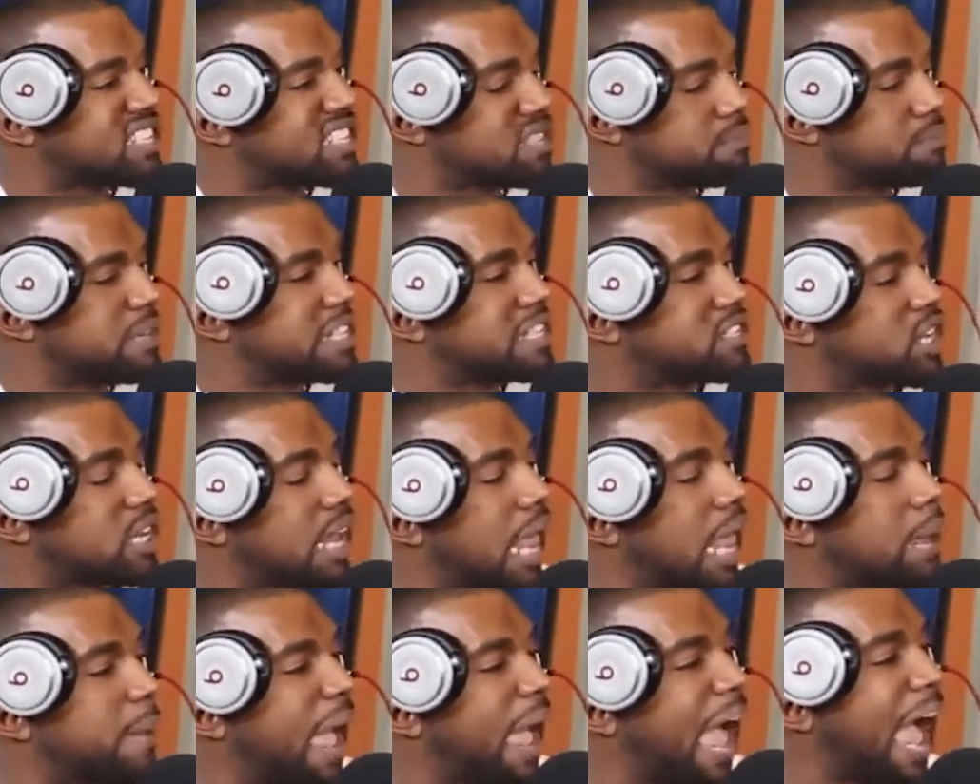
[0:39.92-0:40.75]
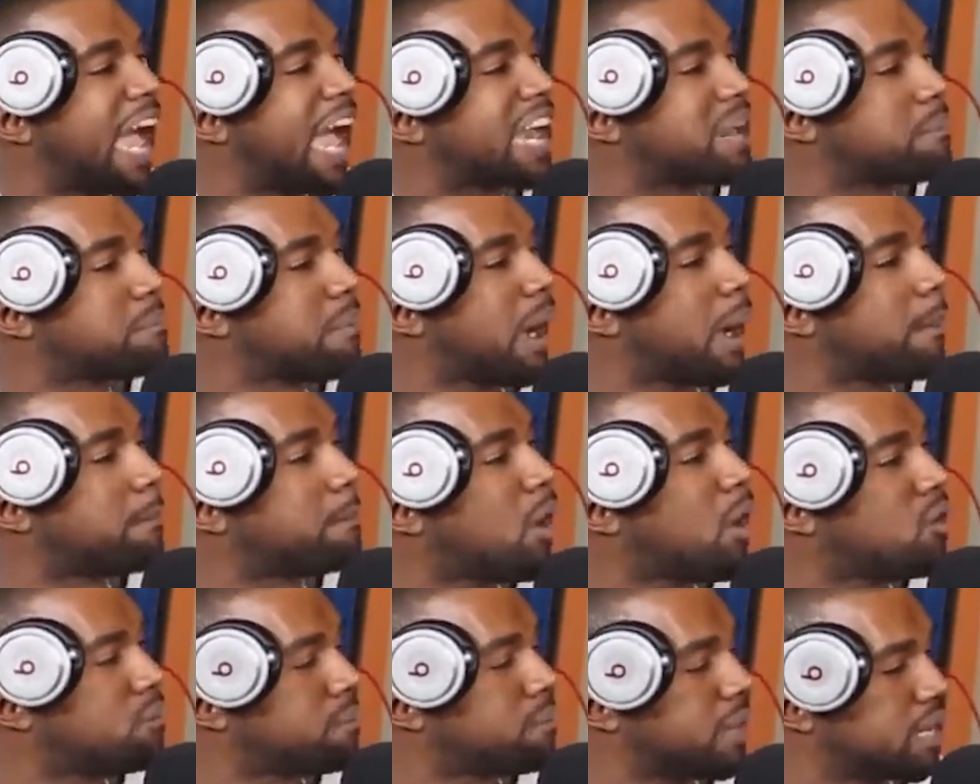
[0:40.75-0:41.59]
is popular for saying
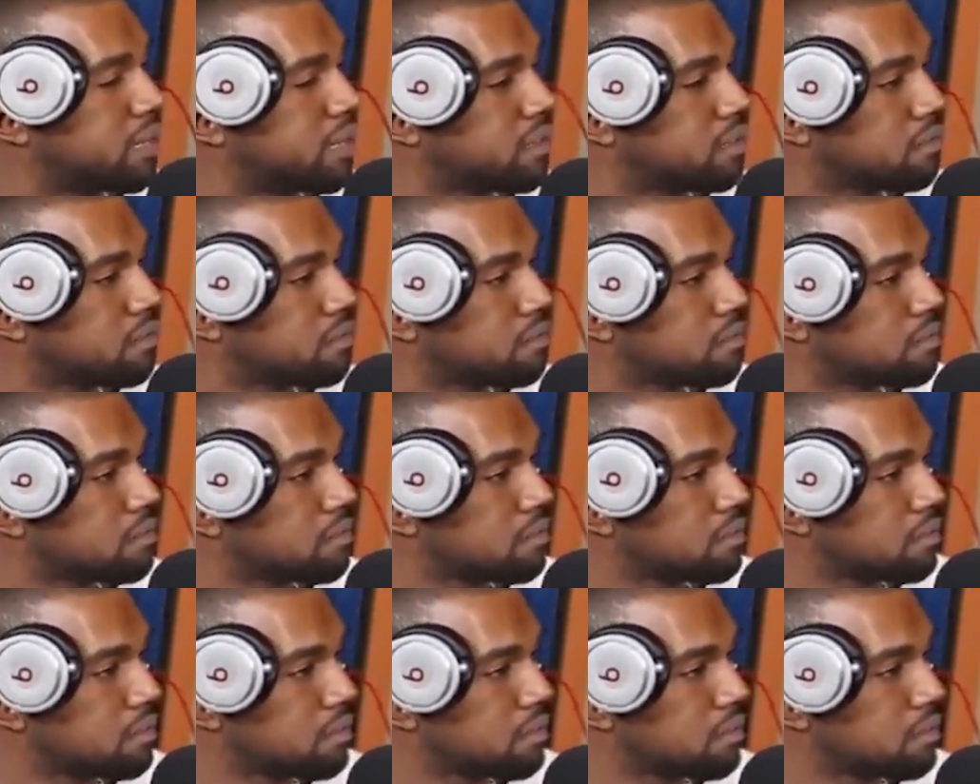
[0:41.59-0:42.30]
things like this.